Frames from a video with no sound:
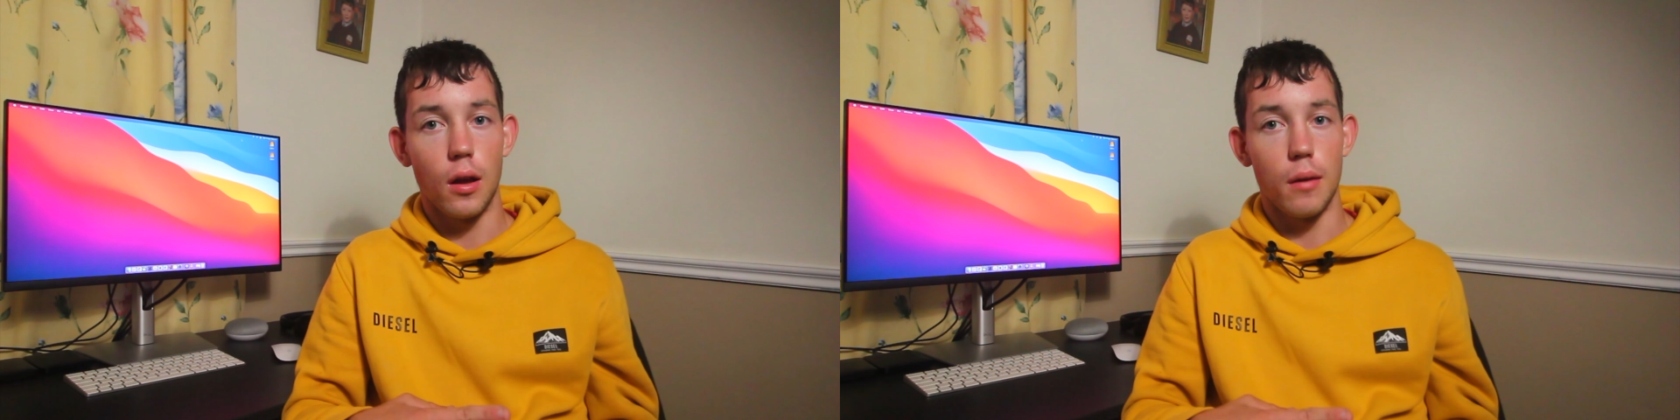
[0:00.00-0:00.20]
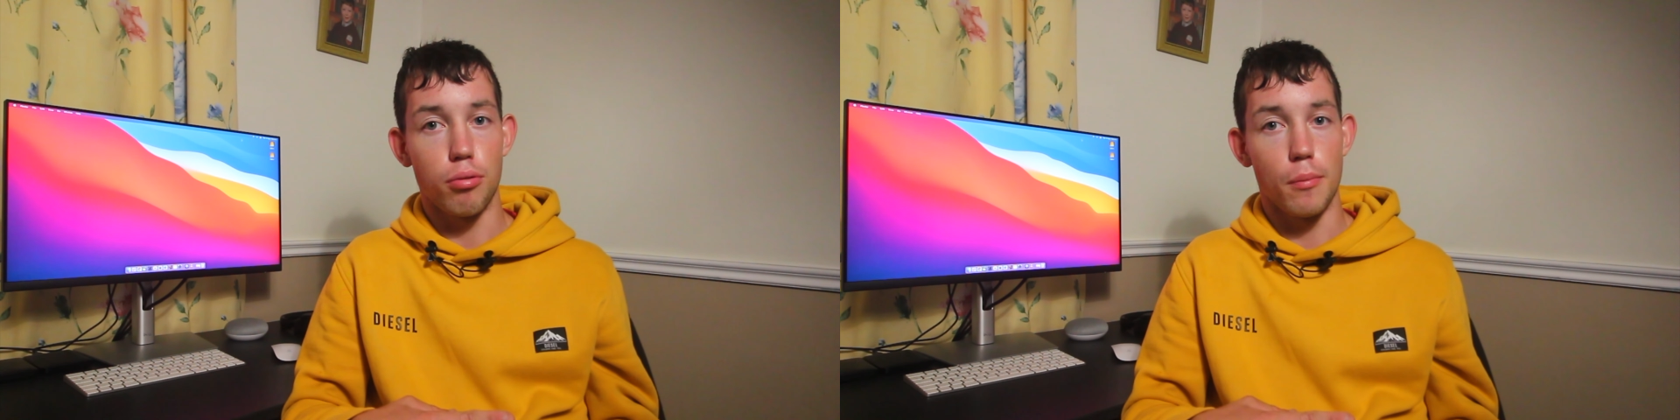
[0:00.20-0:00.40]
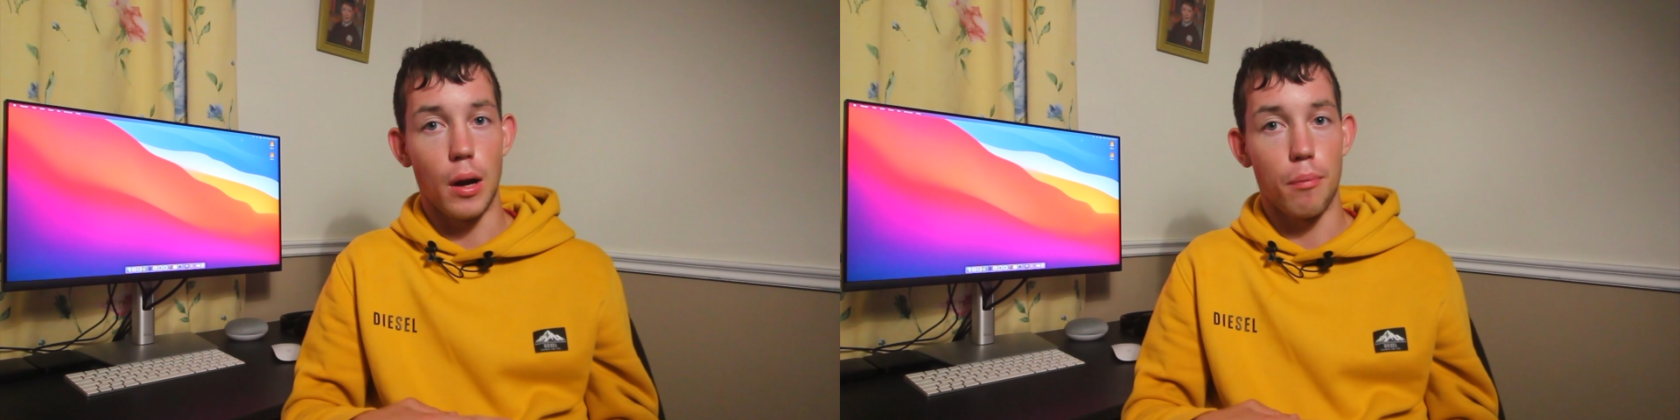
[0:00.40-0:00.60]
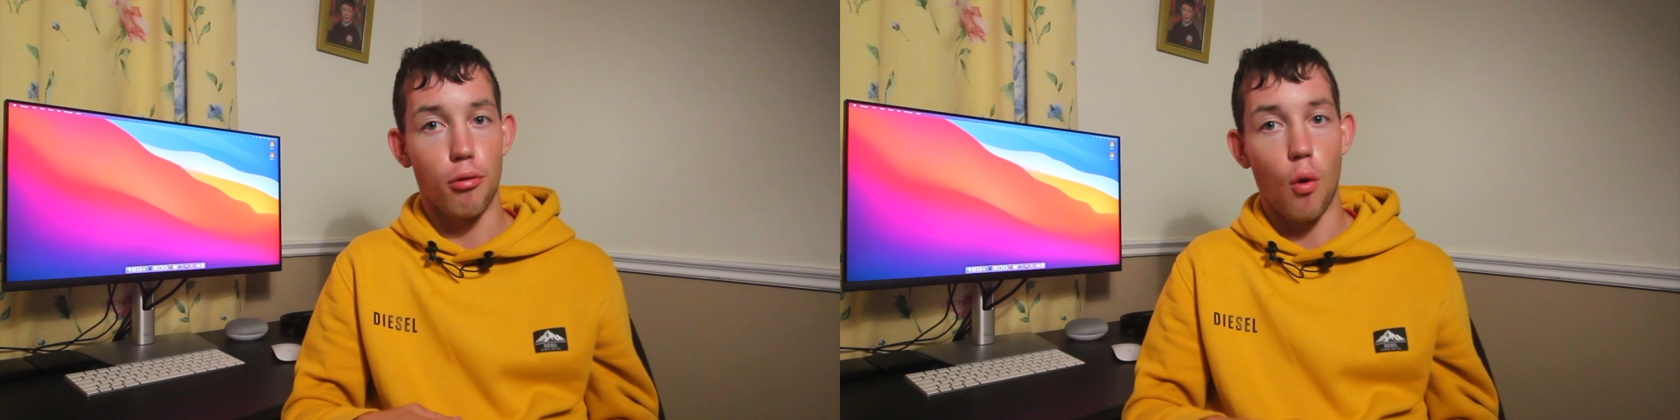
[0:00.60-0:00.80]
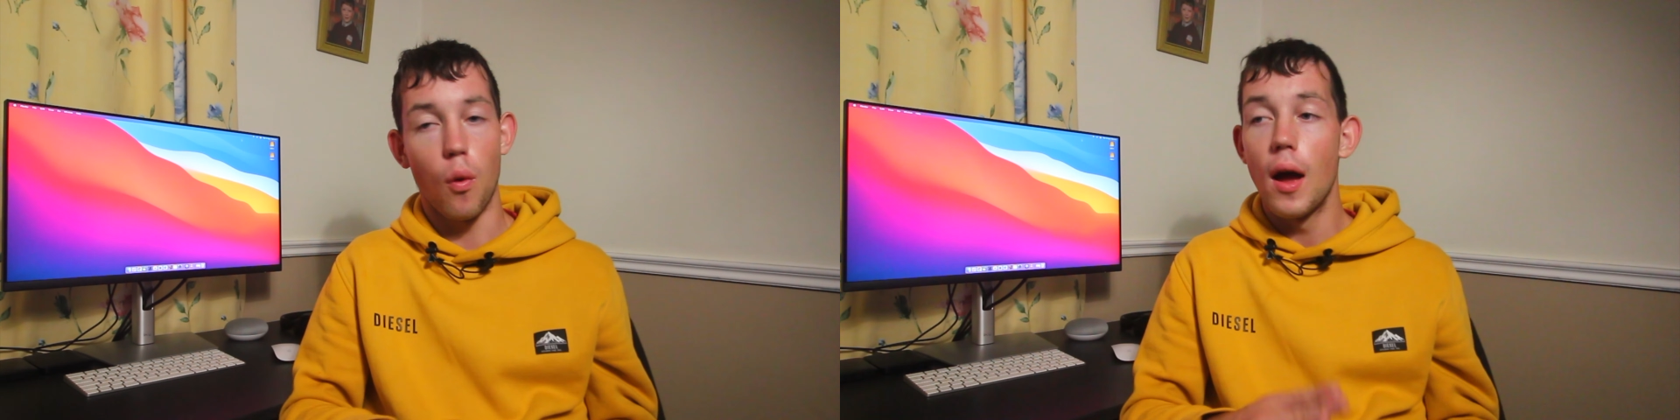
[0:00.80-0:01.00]
in Premiere
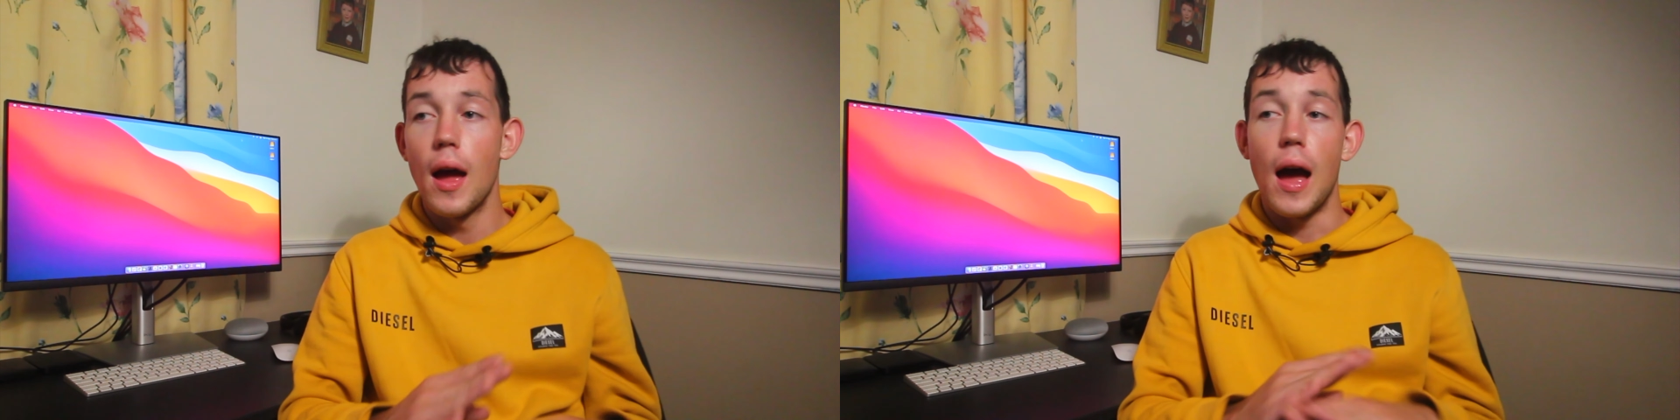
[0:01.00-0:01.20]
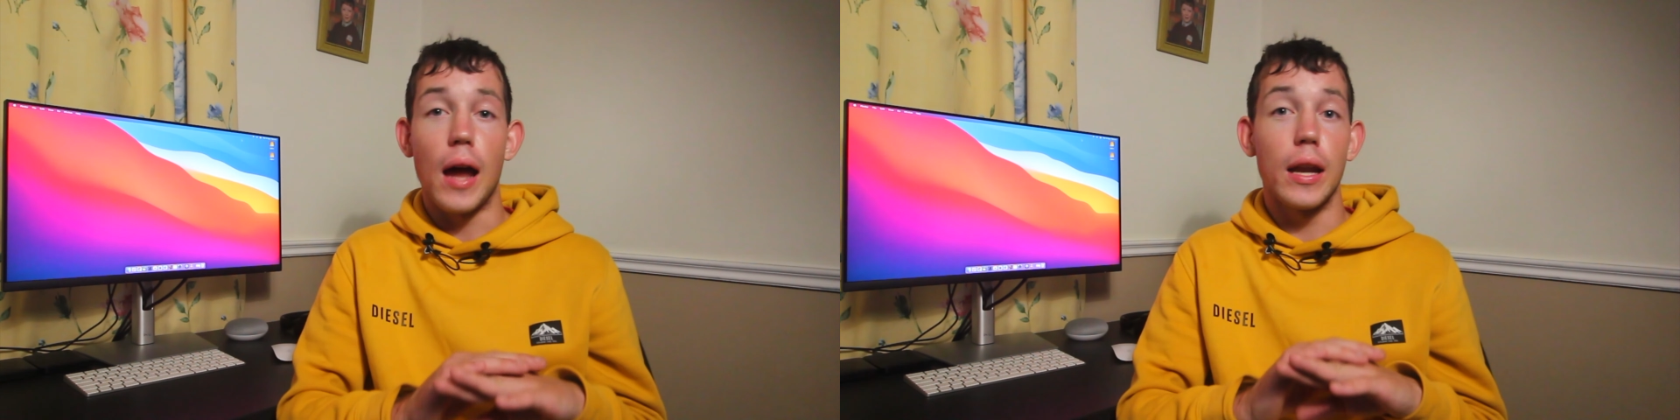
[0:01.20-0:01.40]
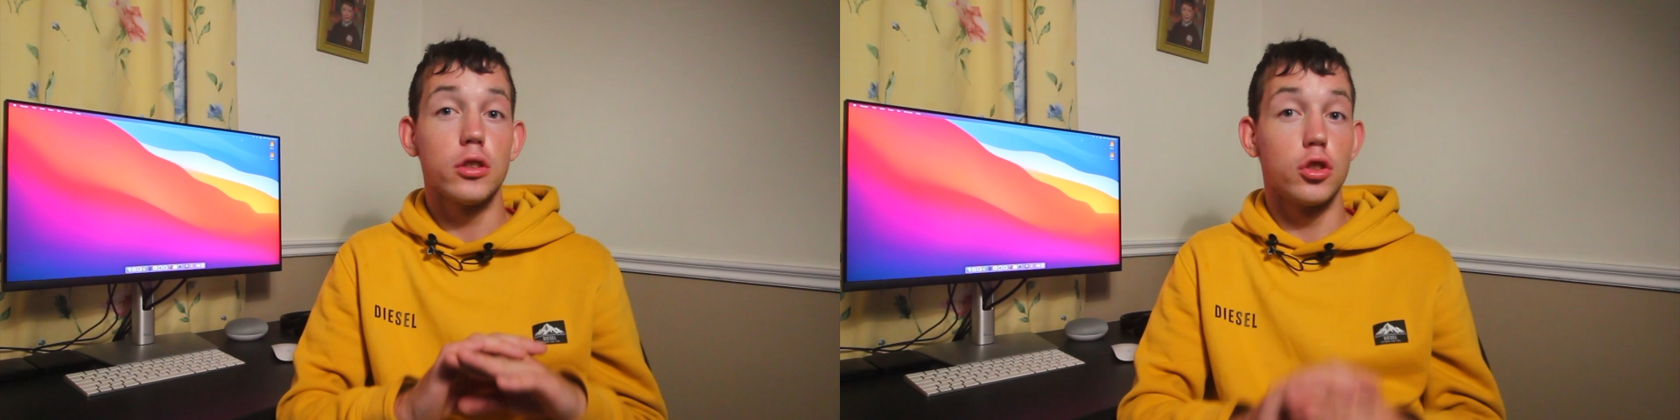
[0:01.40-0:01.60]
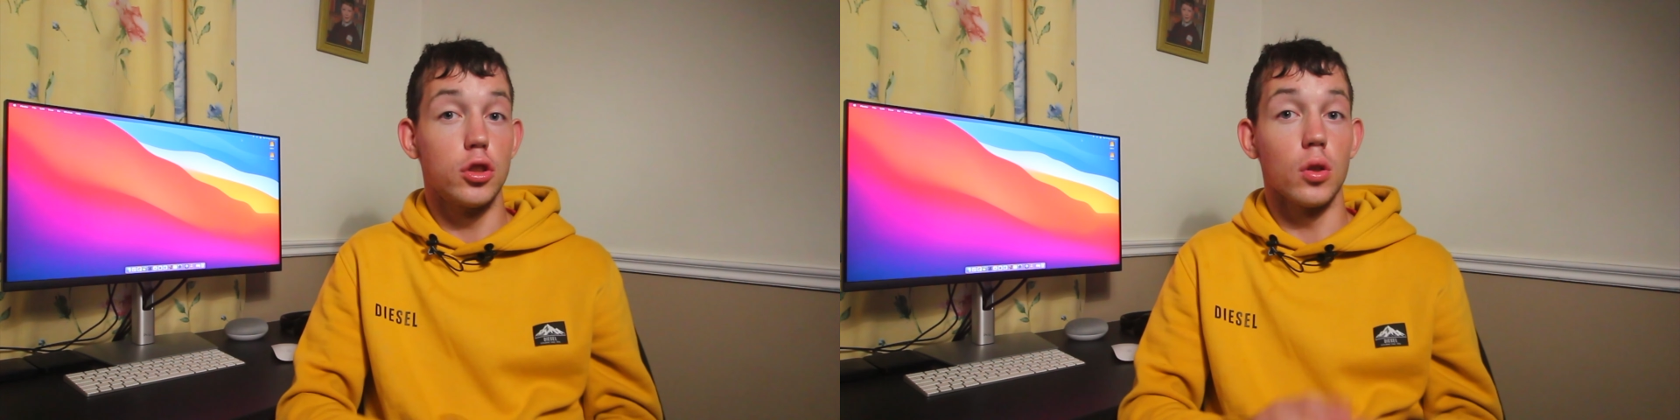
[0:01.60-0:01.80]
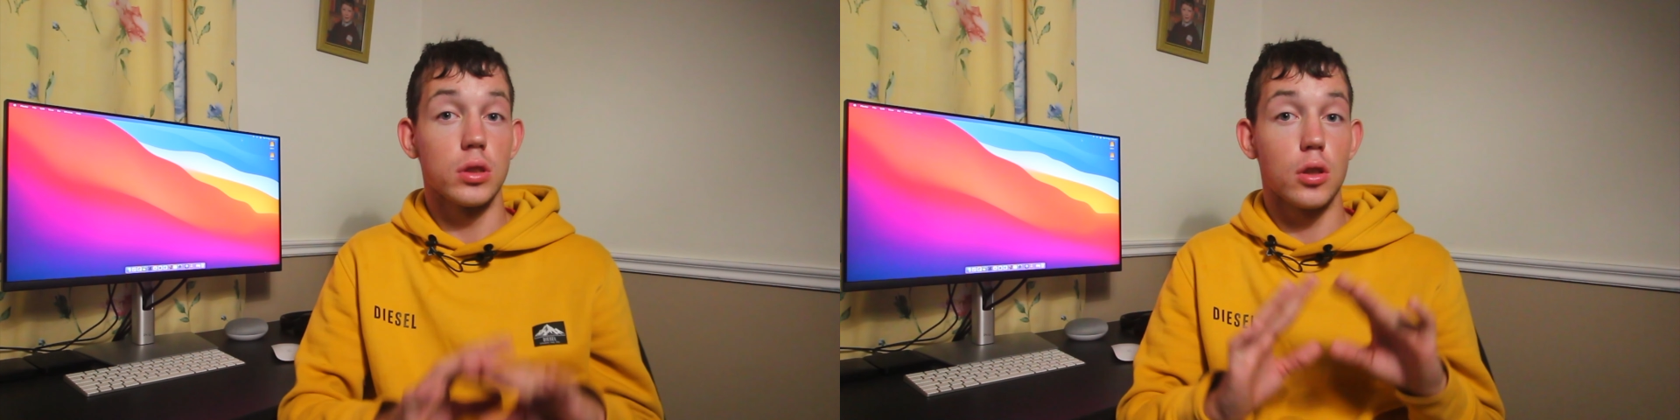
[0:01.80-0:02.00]
Pro and it
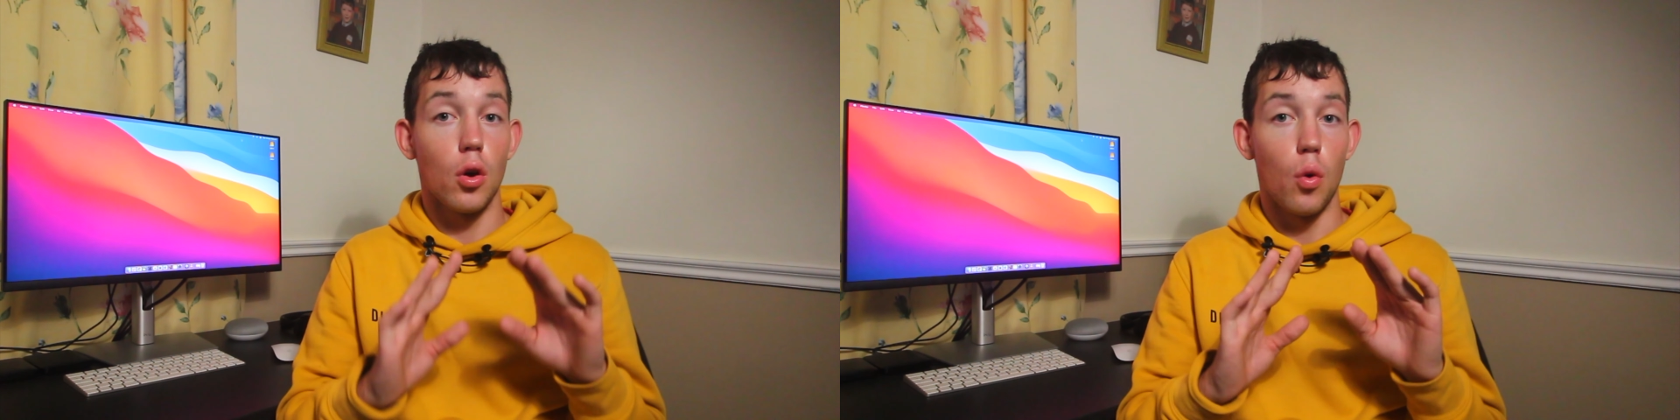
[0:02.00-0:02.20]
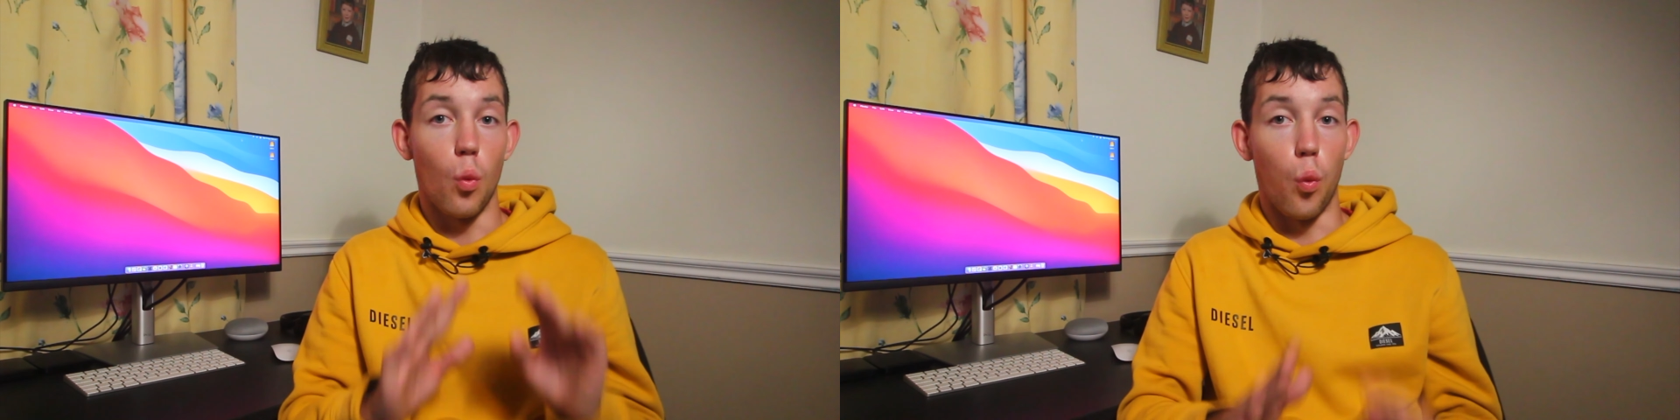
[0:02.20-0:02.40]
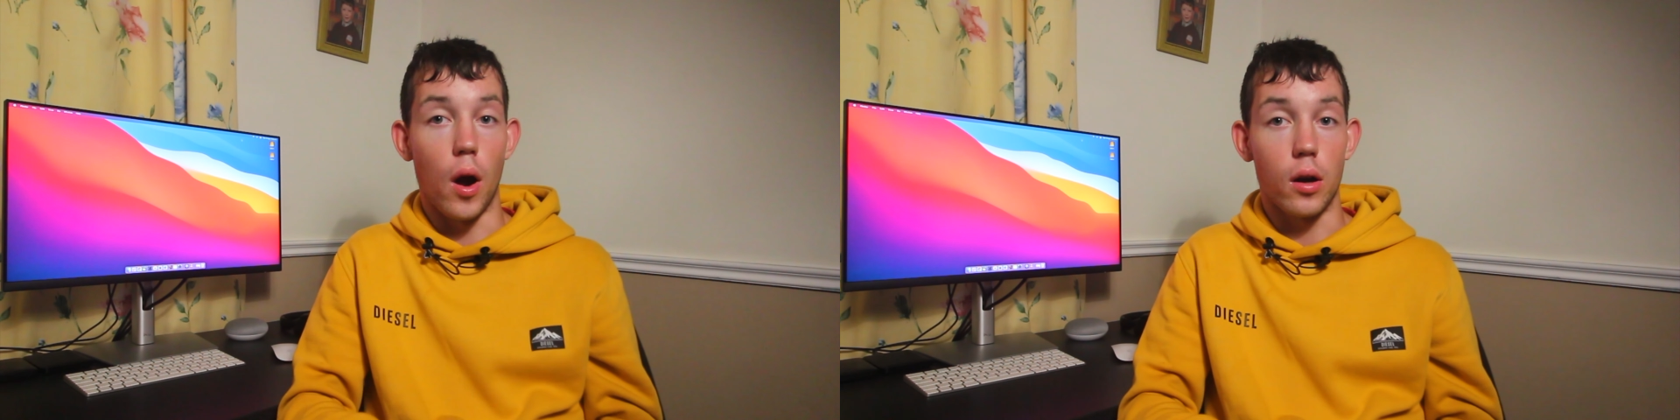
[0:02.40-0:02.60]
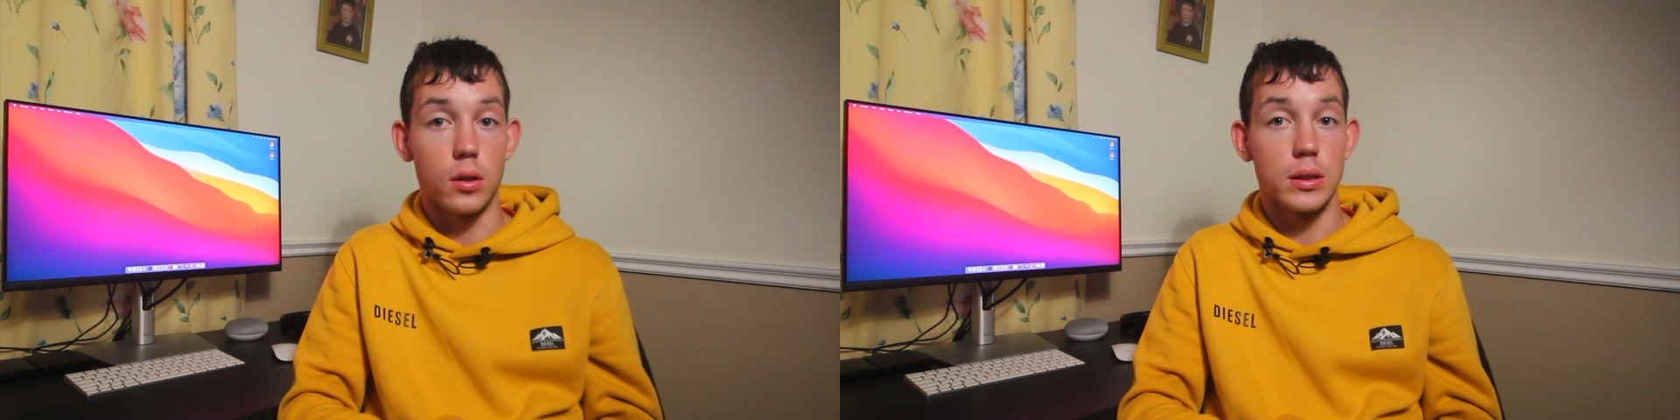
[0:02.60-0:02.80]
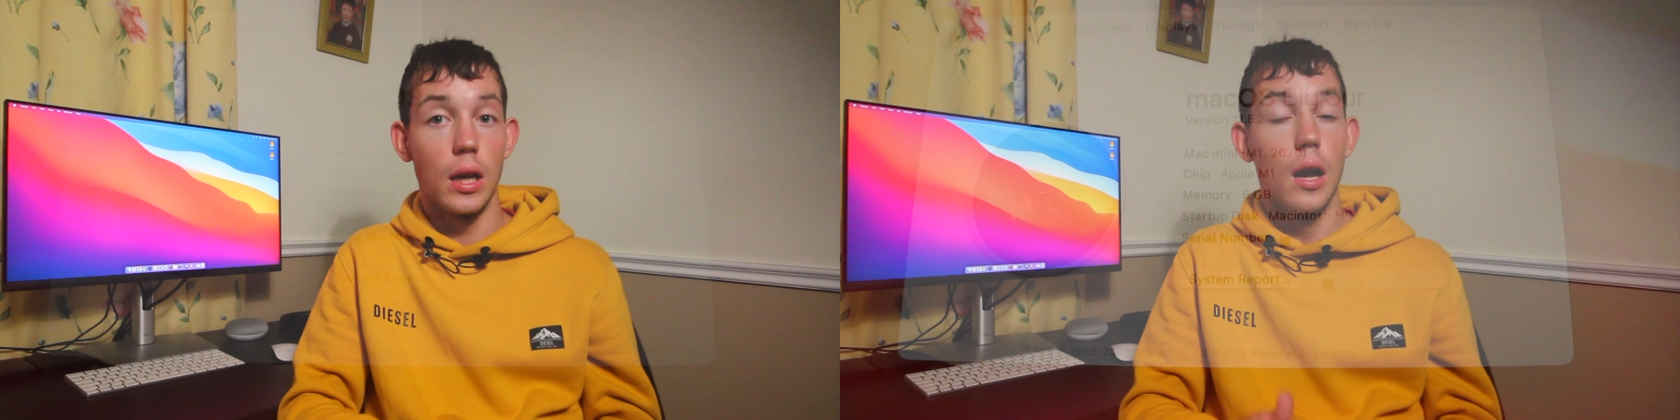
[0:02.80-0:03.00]
just works.